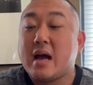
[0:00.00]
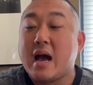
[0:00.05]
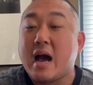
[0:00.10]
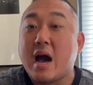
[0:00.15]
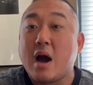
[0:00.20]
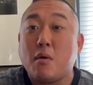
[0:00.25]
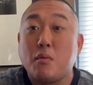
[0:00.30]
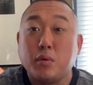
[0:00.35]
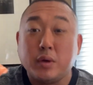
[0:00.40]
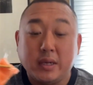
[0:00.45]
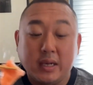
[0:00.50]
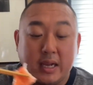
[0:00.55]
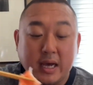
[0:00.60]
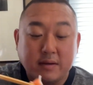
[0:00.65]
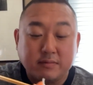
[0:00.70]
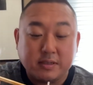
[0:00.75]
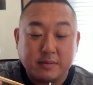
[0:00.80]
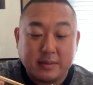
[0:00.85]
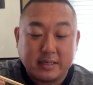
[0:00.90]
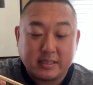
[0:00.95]
I would
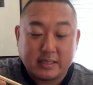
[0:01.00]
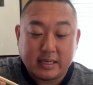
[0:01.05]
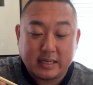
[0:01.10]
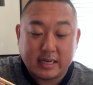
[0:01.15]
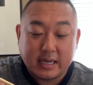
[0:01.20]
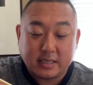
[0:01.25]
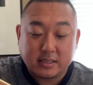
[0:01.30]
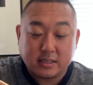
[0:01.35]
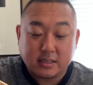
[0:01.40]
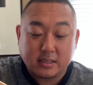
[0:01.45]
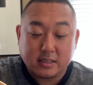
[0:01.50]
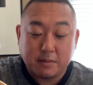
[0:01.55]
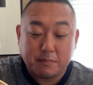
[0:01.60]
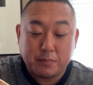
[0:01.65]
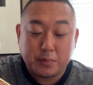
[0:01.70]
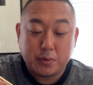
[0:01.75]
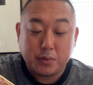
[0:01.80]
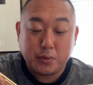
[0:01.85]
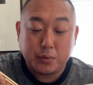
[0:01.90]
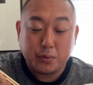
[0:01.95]
love to be sitting next to some
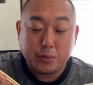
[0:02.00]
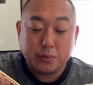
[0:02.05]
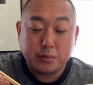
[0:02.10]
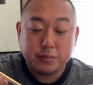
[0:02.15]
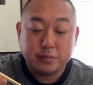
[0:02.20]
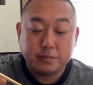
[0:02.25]
pool,